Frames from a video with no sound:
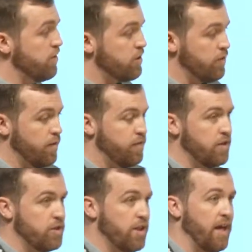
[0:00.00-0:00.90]
do this for the
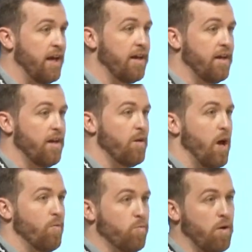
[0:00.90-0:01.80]
first year
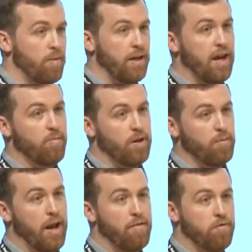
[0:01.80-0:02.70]
and we'll probably end up
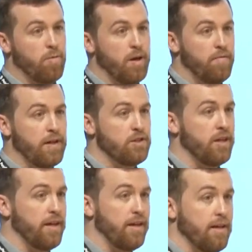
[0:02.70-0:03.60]
re-platforming eventually.